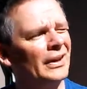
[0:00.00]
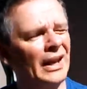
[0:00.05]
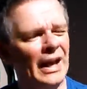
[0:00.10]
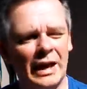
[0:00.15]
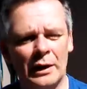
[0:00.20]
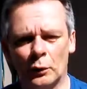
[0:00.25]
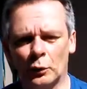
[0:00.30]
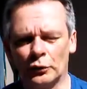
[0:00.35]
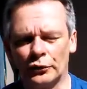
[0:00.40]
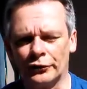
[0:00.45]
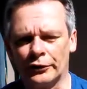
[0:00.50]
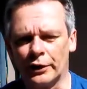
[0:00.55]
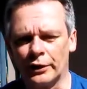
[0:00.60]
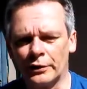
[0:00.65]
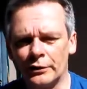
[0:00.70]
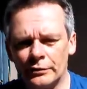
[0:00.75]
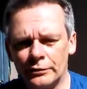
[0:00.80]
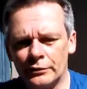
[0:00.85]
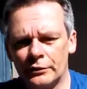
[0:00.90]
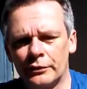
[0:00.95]
And
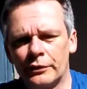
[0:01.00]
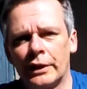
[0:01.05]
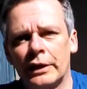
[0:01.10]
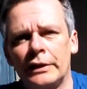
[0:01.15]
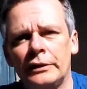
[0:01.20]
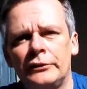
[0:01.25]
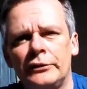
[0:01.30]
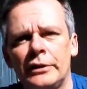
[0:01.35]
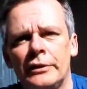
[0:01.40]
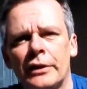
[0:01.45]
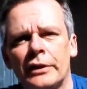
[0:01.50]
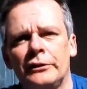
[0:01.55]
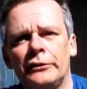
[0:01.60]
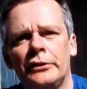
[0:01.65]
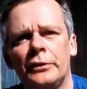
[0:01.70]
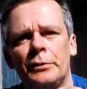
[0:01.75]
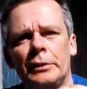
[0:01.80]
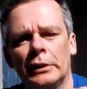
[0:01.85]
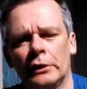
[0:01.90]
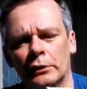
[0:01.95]
also they said they'd
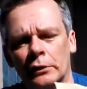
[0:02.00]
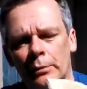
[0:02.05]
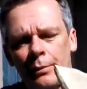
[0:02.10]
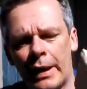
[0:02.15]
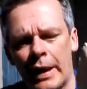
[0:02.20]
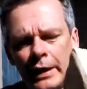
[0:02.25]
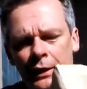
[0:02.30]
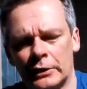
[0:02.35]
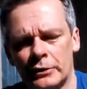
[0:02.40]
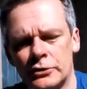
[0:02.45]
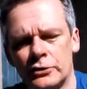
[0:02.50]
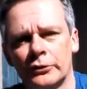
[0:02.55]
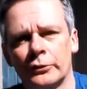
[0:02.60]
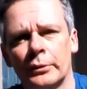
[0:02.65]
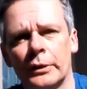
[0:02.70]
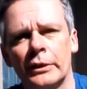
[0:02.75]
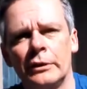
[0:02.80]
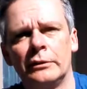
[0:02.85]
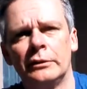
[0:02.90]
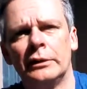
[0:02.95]
send me a little package as
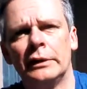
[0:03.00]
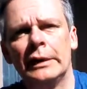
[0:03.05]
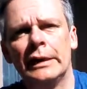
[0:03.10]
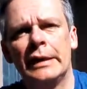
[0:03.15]
well.